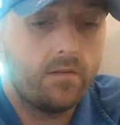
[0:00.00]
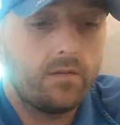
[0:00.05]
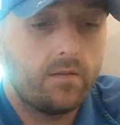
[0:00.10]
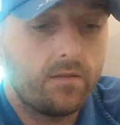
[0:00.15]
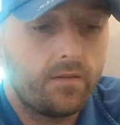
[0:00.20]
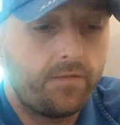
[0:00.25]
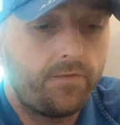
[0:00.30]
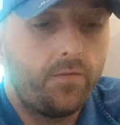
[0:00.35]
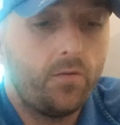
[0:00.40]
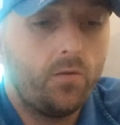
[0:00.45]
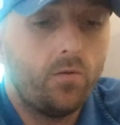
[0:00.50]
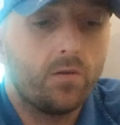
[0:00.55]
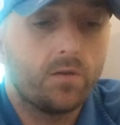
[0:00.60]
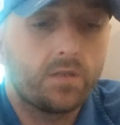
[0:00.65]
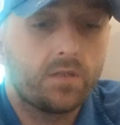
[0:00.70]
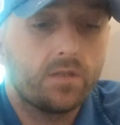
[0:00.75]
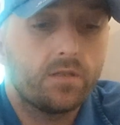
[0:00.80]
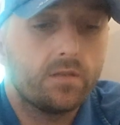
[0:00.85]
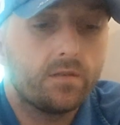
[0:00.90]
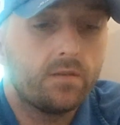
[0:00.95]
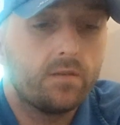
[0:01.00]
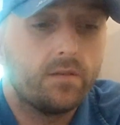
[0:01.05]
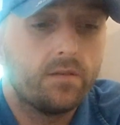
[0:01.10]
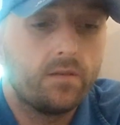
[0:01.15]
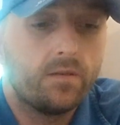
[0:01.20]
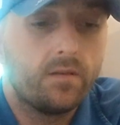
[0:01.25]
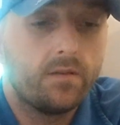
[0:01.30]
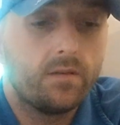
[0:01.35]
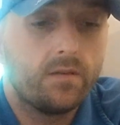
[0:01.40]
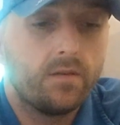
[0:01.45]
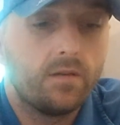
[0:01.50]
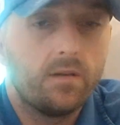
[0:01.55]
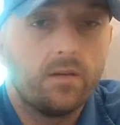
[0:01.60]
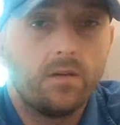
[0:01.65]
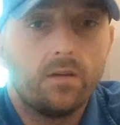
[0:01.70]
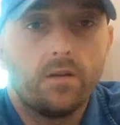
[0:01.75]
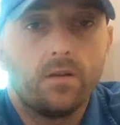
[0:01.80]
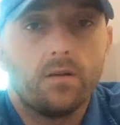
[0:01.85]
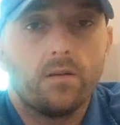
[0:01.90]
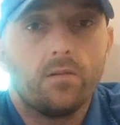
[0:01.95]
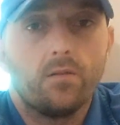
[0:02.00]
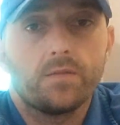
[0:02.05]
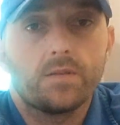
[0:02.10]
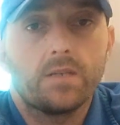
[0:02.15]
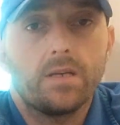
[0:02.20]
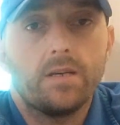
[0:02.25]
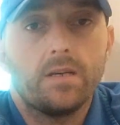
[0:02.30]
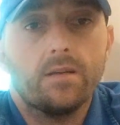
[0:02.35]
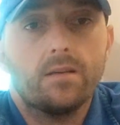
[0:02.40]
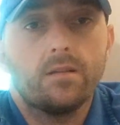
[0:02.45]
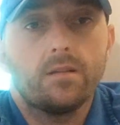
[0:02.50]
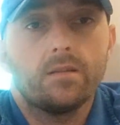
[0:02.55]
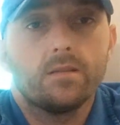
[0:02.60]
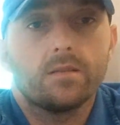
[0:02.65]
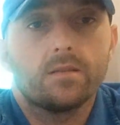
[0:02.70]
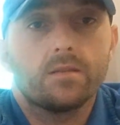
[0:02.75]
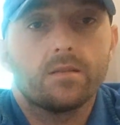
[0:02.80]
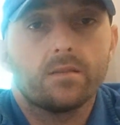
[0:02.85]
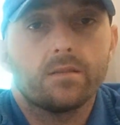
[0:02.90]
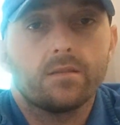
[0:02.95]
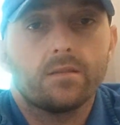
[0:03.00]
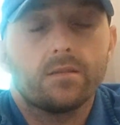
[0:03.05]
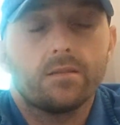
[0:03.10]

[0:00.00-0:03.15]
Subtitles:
the force of cycles,